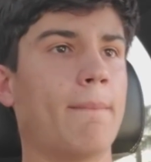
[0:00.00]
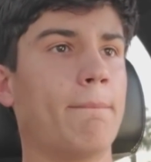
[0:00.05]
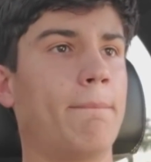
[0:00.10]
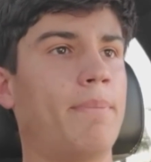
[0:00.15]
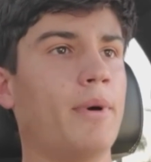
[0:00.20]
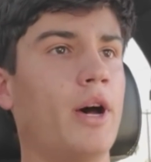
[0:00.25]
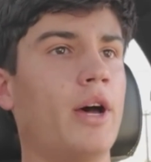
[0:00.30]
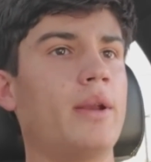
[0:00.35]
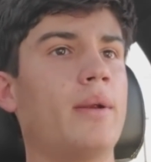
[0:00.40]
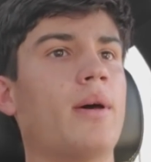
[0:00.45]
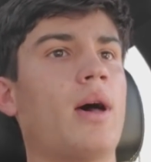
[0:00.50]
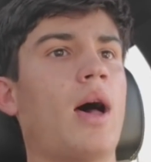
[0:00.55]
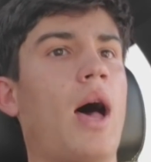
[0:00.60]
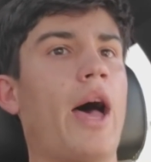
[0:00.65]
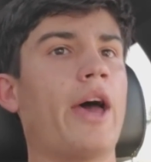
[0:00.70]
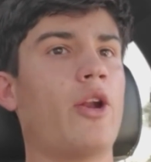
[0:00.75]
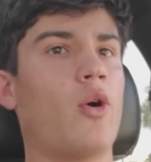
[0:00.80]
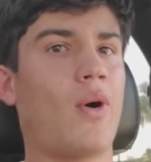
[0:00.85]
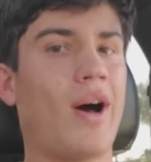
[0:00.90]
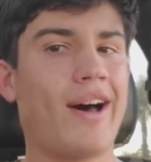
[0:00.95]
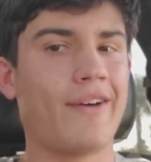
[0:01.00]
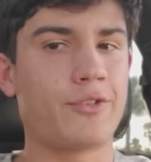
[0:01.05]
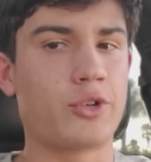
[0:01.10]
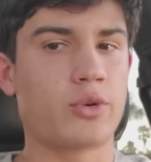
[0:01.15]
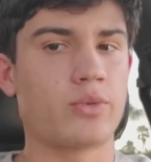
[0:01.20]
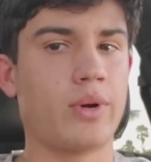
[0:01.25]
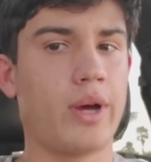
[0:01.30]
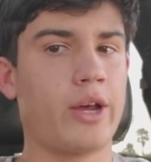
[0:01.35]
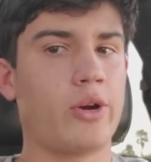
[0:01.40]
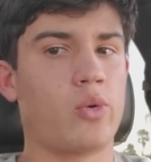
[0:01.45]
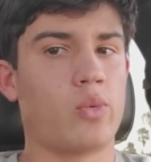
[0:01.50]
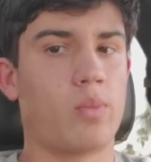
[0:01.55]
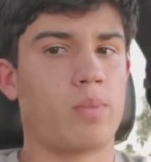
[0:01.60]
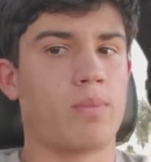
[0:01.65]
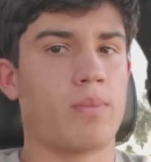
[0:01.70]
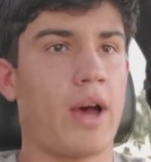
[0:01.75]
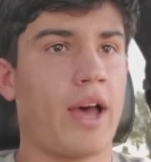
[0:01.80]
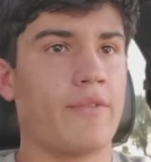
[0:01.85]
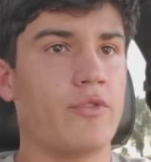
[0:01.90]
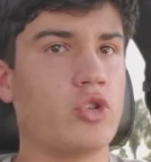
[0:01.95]
But I
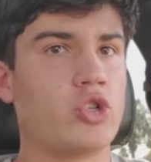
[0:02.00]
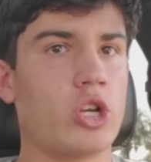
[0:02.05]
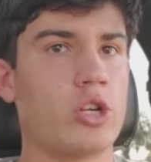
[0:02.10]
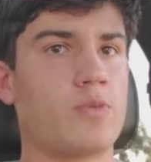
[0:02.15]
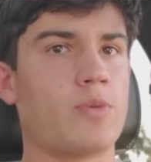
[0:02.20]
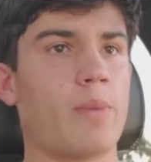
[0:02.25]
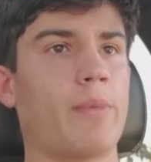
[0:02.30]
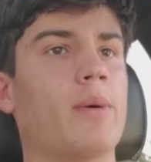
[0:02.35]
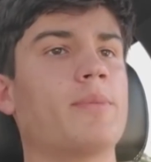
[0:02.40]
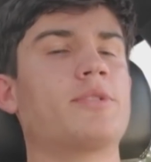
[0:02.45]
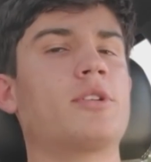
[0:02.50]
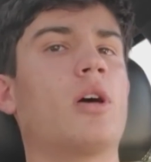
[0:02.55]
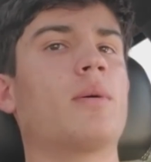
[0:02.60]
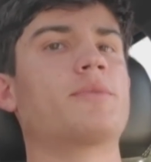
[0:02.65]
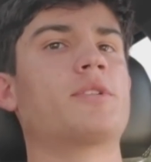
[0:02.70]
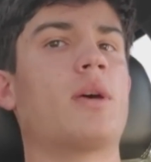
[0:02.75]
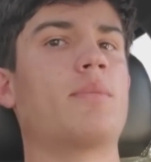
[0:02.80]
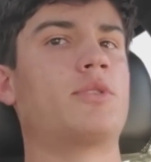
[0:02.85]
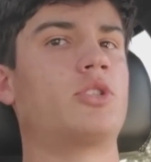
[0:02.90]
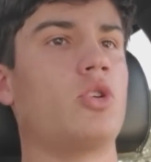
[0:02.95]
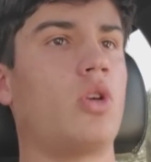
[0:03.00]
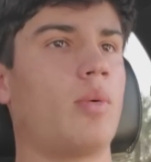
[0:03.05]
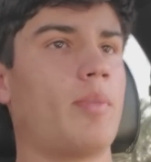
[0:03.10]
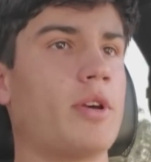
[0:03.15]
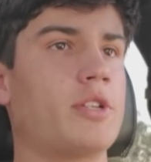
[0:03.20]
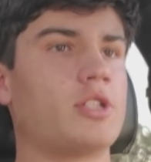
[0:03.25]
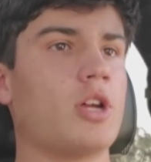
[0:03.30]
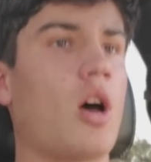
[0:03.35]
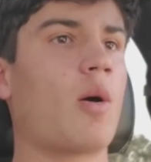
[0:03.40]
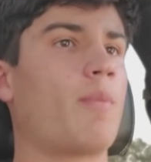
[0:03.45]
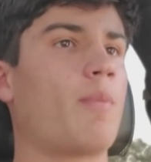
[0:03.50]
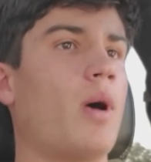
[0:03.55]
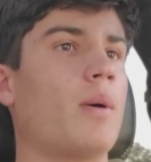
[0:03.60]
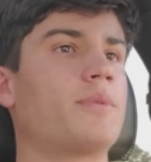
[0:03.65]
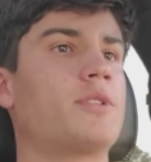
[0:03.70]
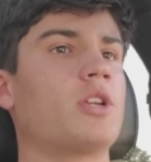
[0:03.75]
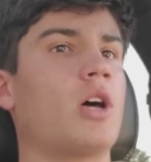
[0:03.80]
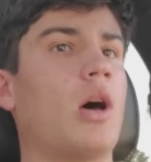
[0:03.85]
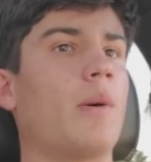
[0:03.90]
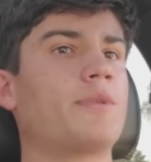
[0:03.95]
haven't changed my bump stops. I'm still on my stock bump
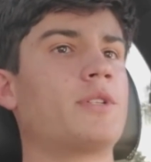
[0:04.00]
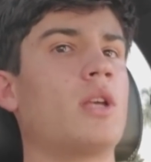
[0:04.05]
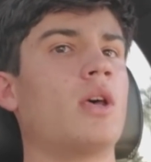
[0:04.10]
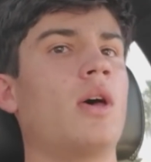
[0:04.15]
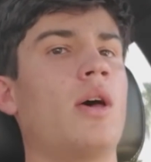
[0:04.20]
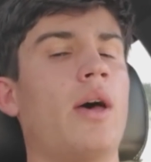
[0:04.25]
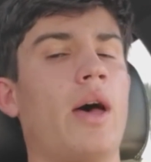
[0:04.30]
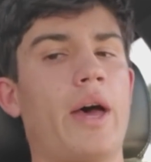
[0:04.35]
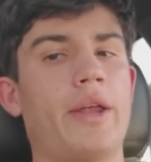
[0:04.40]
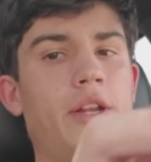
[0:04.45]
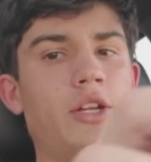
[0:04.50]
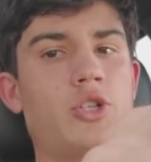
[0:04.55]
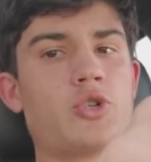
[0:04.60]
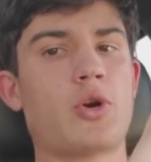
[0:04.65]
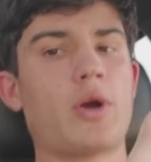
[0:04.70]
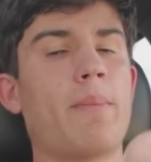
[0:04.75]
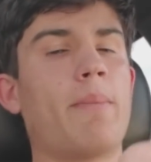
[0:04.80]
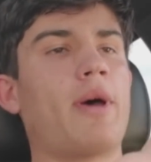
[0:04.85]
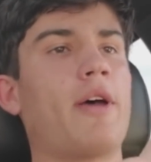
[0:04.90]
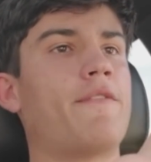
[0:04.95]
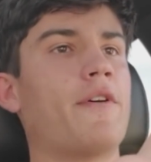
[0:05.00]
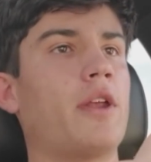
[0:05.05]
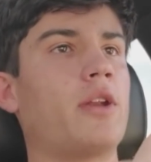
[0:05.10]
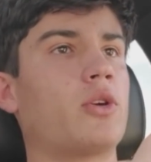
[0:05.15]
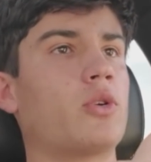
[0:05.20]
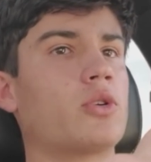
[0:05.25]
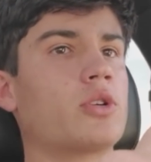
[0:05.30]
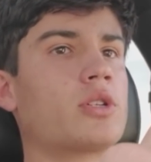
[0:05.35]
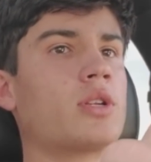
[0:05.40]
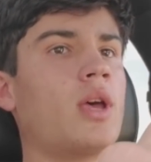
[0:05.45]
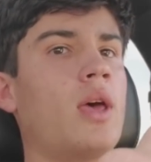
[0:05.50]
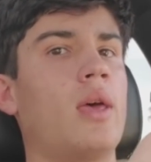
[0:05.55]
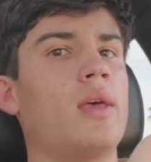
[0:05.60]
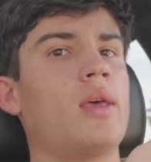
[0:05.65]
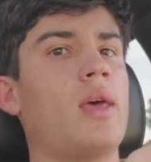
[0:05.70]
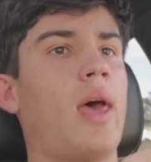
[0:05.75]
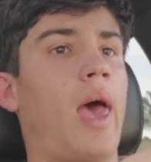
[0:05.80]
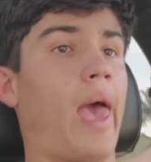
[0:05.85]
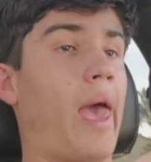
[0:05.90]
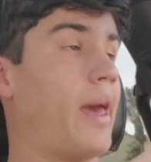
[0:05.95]
stops. I did trim my fenders.
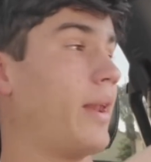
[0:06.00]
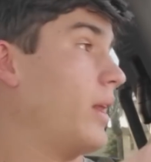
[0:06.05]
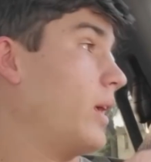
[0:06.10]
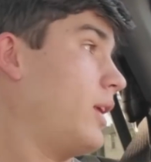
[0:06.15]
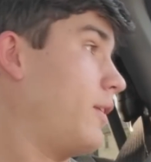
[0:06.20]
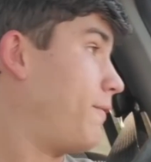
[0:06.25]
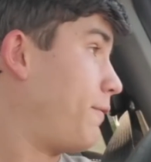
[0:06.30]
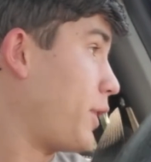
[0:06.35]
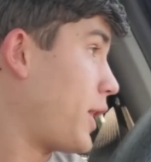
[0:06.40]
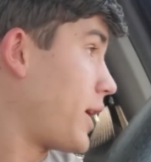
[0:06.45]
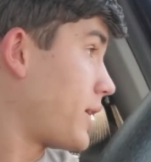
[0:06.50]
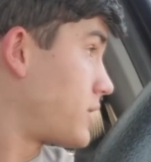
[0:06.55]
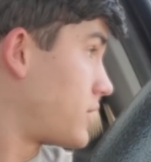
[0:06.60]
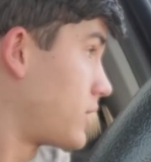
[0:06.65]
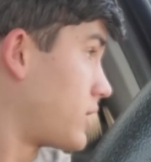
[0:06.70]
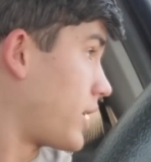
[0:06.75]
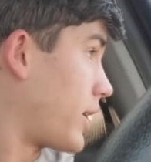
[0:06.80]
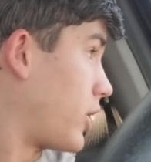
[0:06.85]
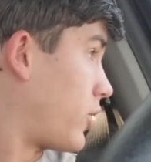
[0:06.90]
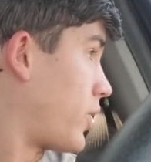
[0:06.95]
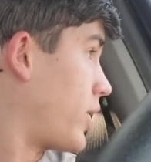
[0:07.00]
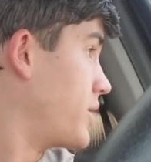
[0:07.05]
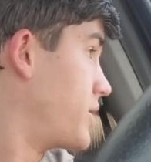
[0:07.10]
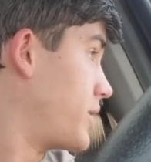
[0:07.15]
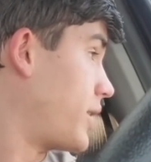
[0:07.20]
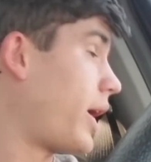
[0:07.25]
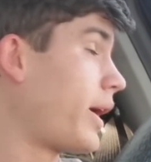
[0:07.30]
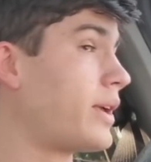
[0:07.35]
and it flexes like crazy.